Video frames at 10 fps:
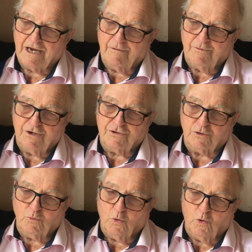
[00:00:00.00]
We used to
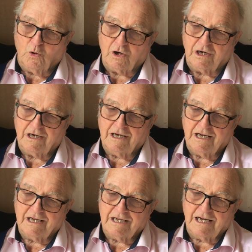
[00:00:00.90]
walk
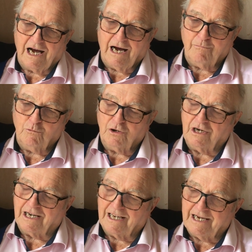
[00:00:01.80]
up Wood
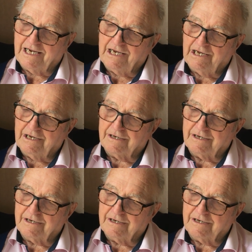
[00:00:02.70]
Lane,